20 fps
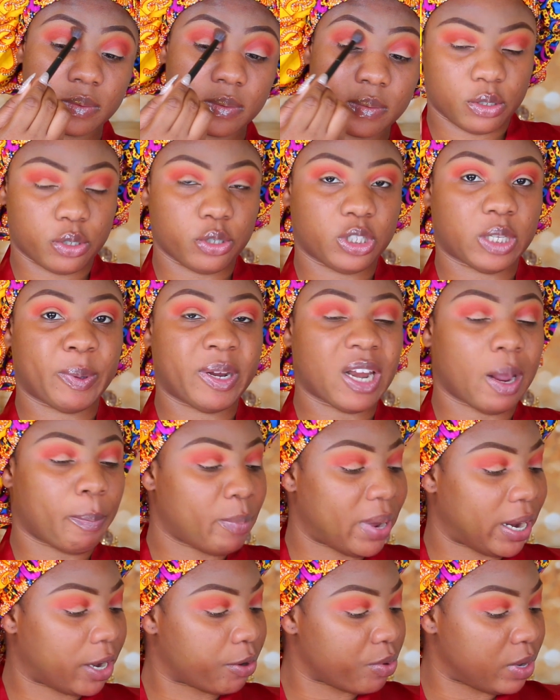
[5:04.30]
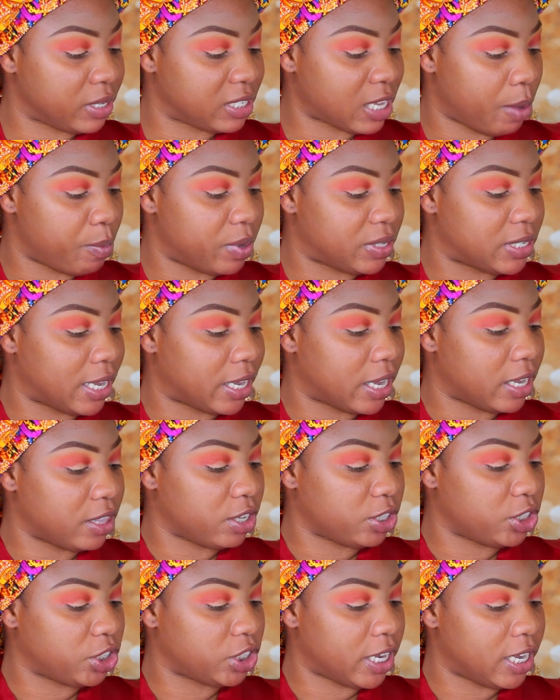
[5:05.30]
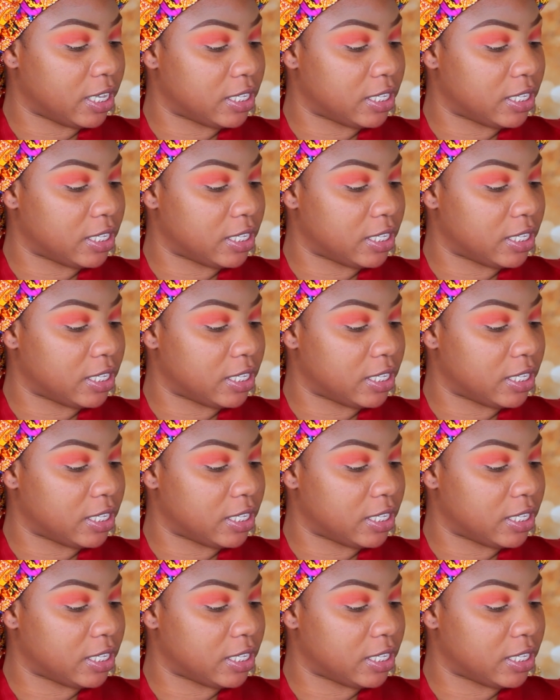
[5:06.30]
To deepen up my crease, I'll be taking the shade